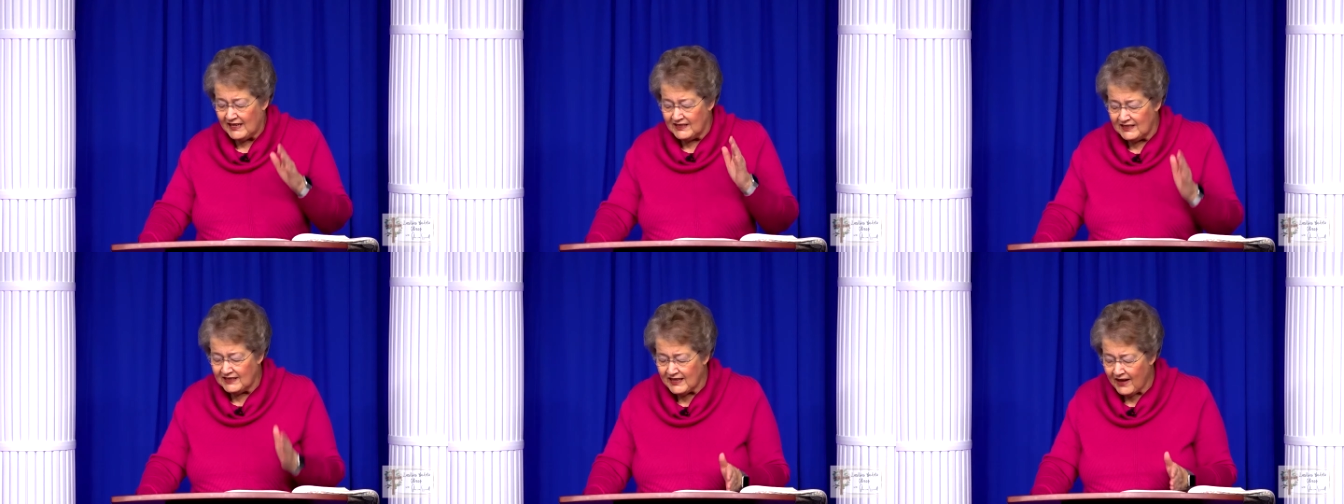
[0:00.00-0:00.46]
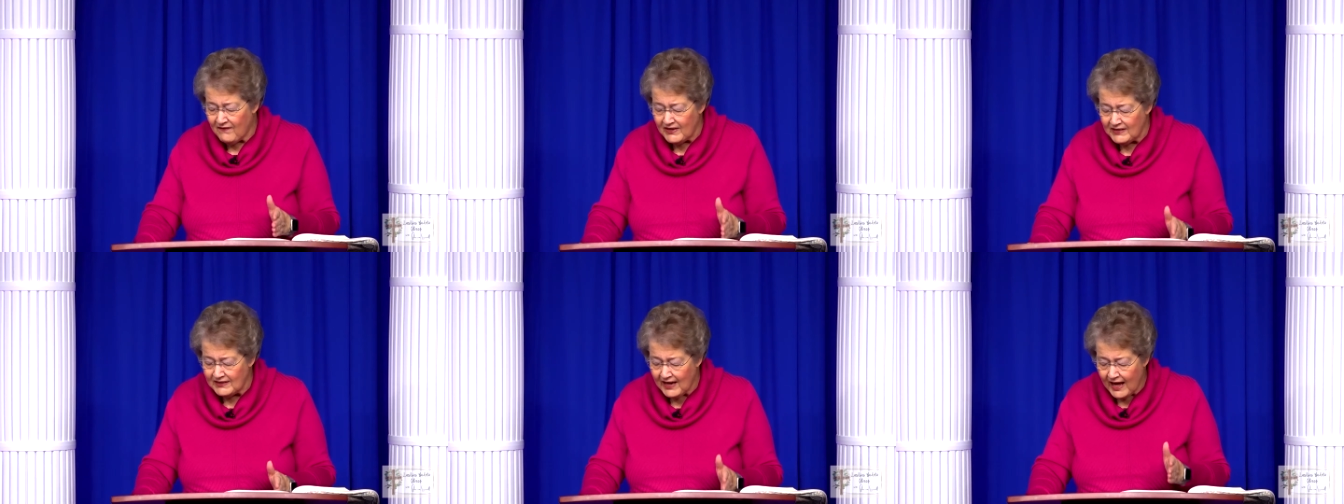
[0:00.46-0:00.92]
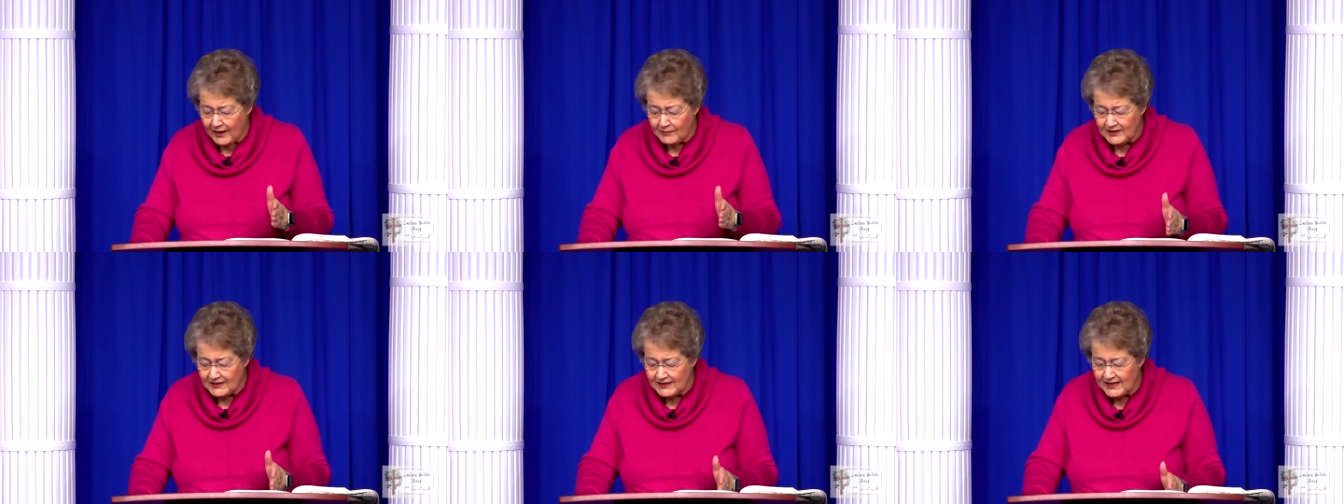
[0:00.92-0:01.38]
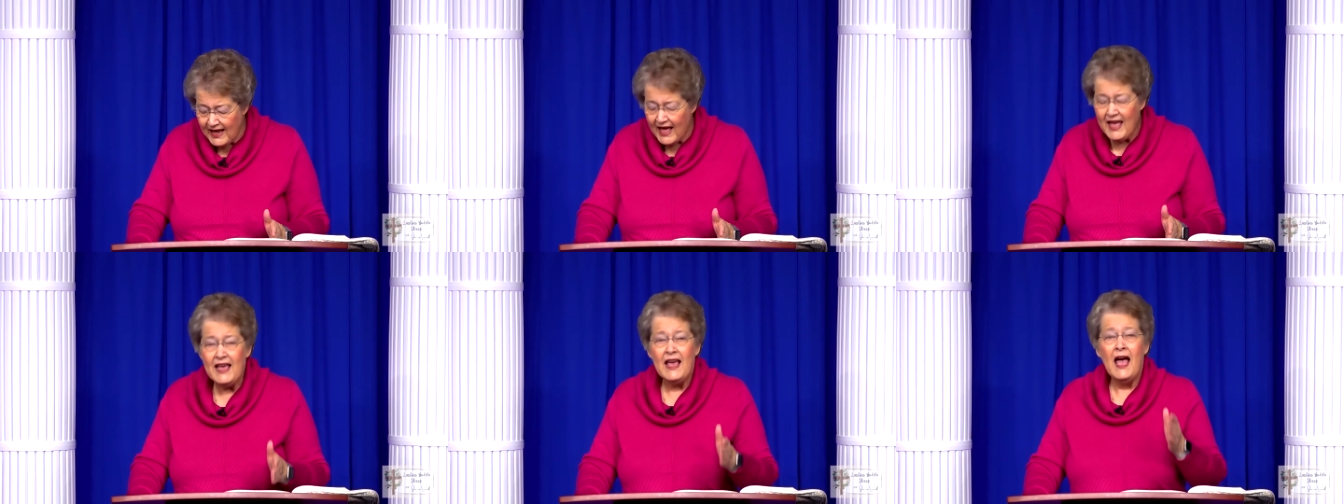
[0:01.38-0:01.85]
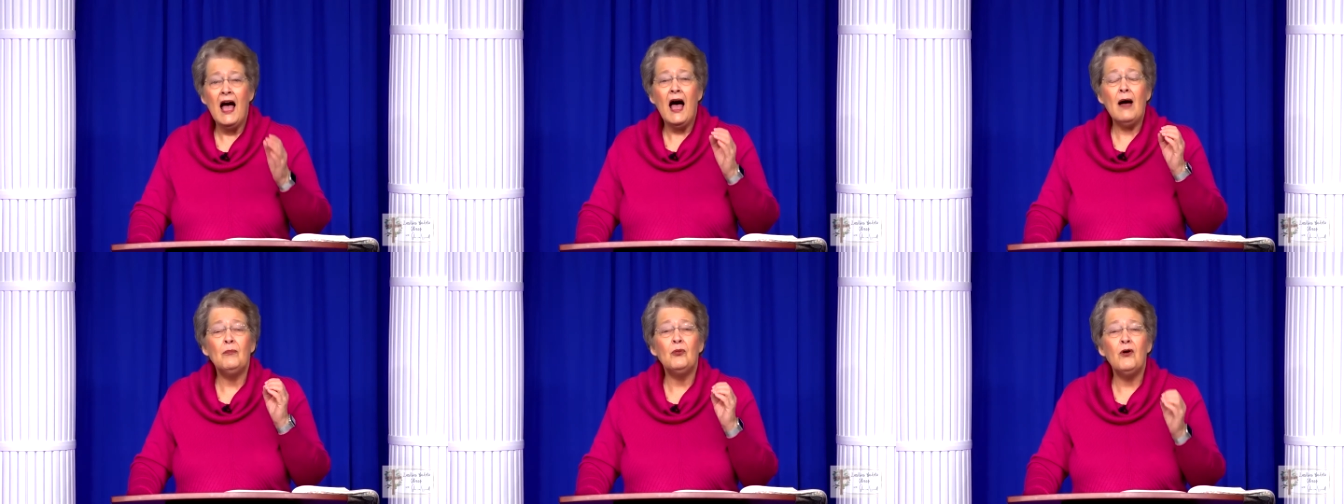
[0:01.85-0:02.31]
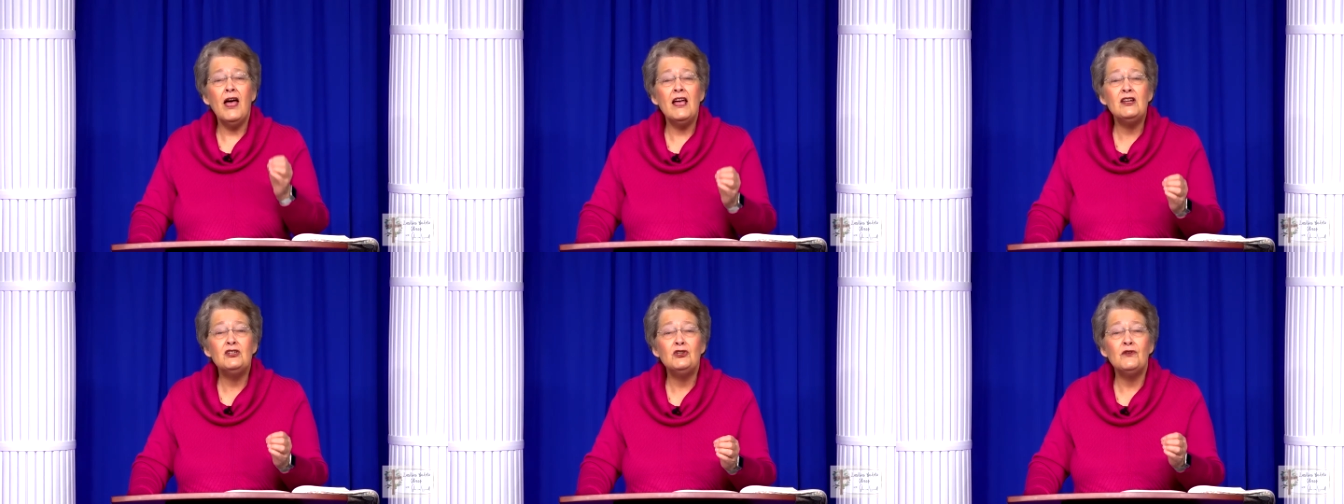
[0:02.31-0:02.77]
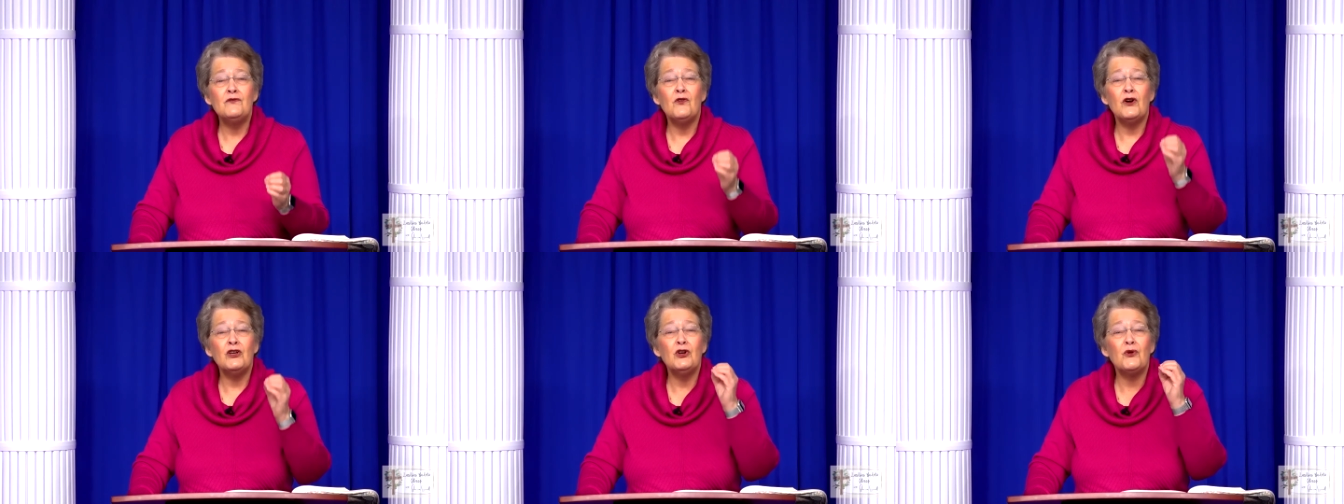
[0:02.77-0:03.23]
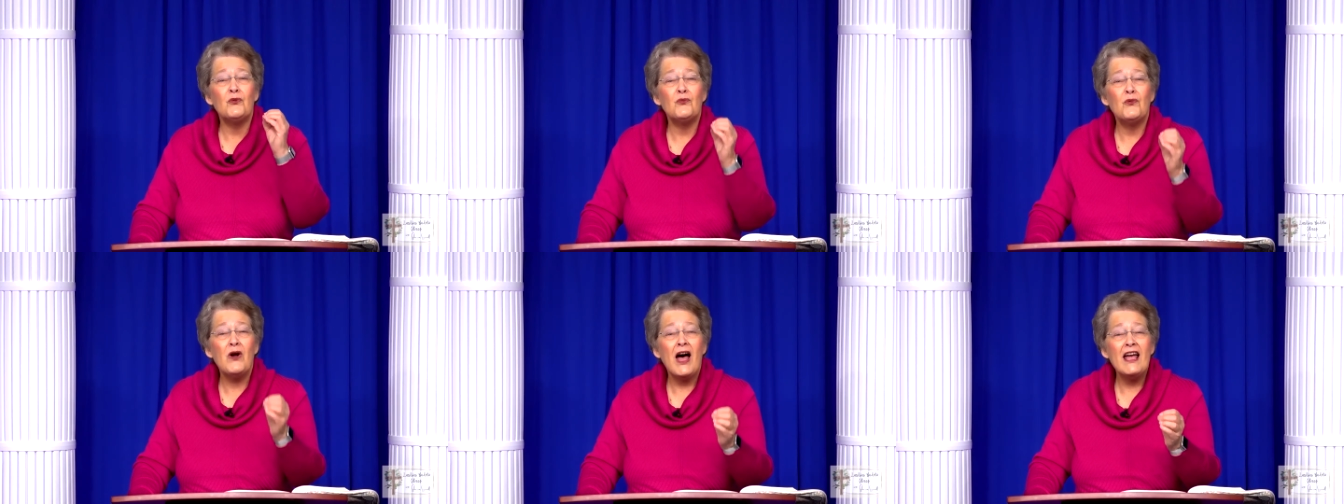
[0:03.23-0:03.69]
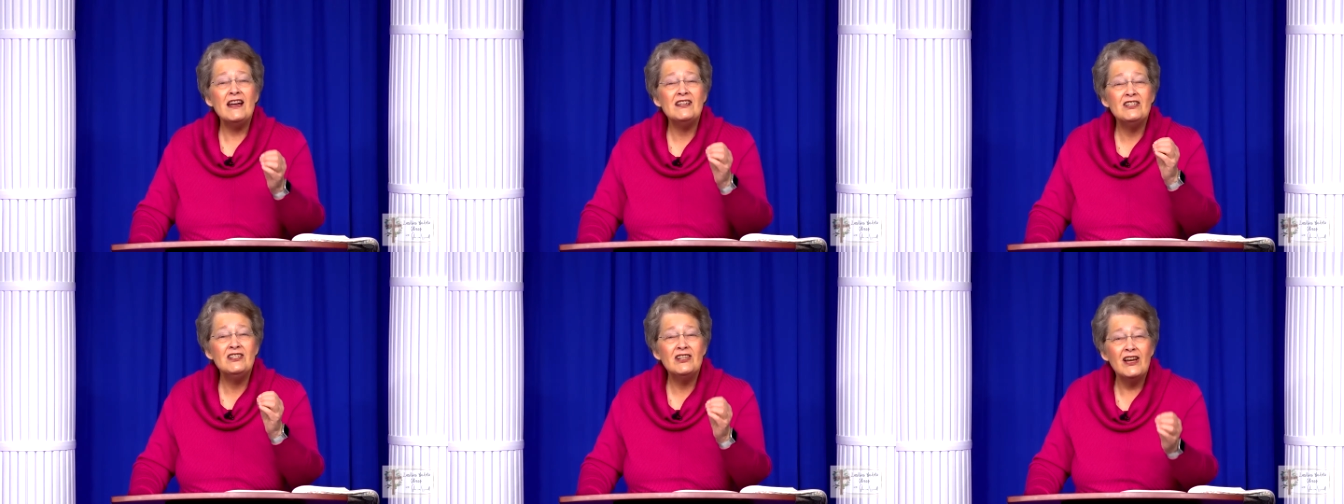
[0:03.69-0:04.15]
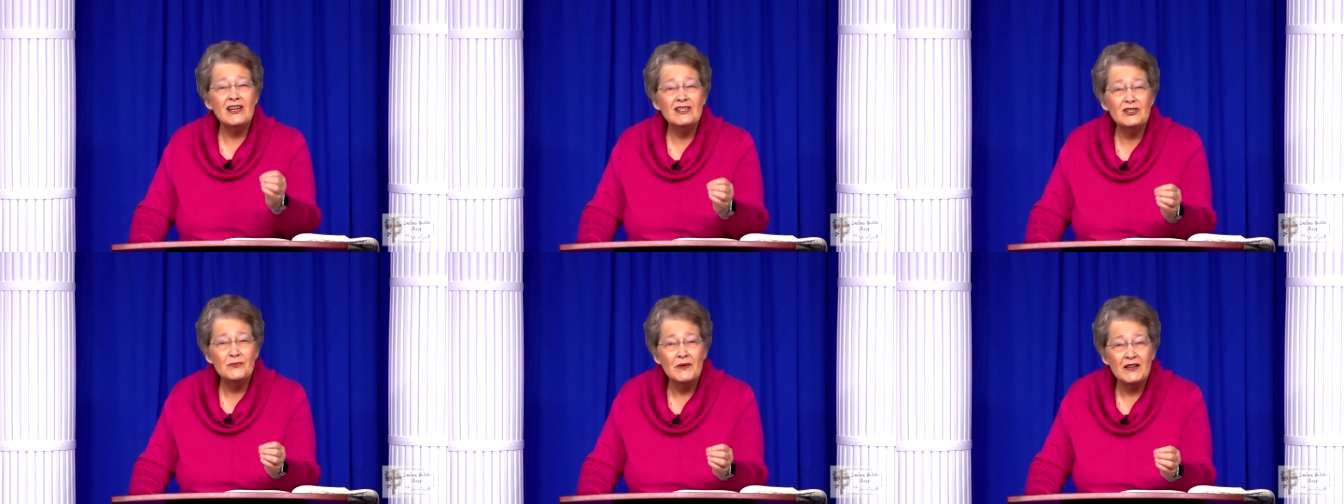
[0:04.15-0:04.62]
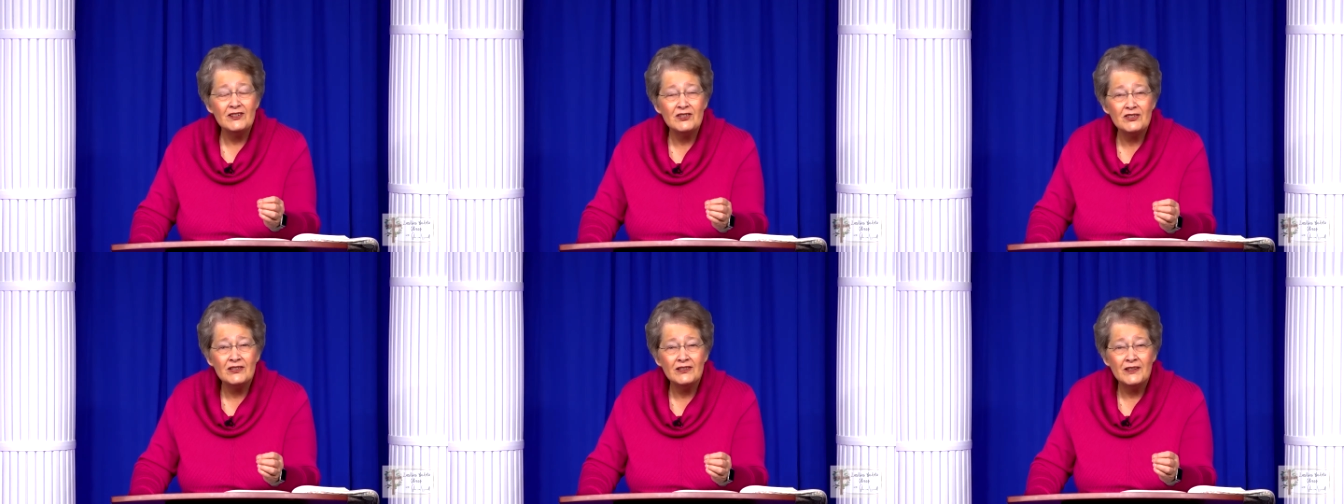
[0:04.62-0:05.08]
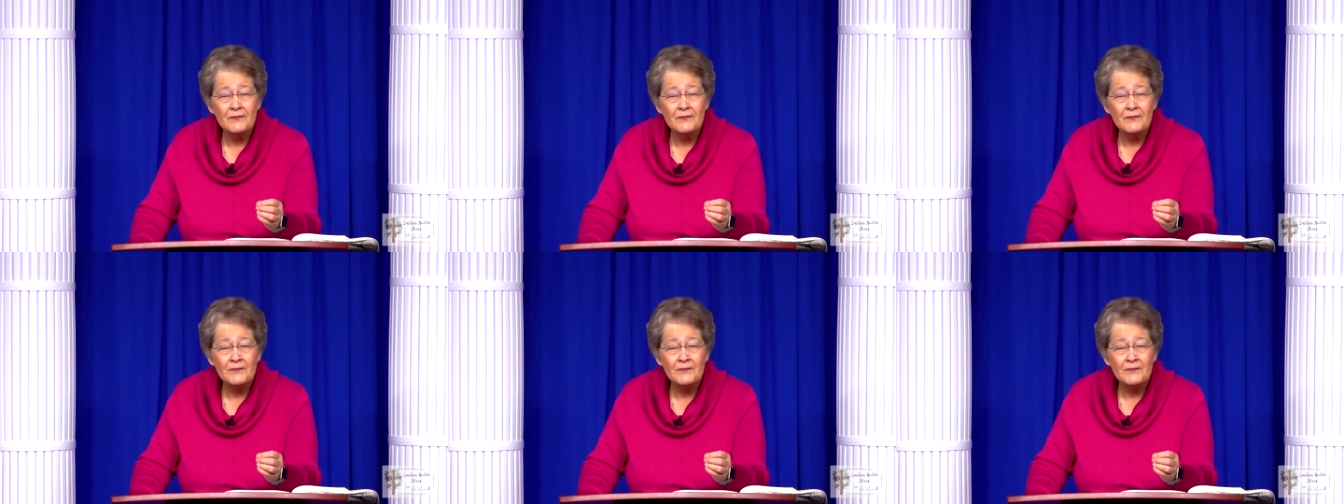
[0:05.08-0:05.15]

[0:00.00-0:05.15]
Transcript: Seven times a day I praise you for your right judgments.